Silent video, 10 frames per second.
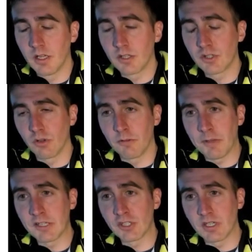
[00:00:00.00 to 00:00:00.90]
So the
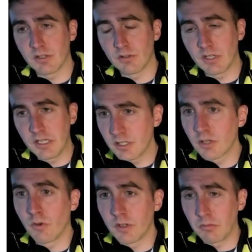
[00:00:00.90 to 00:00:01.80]
patient is
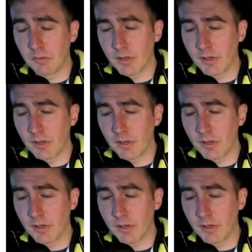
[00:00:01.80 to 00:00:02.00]
going to be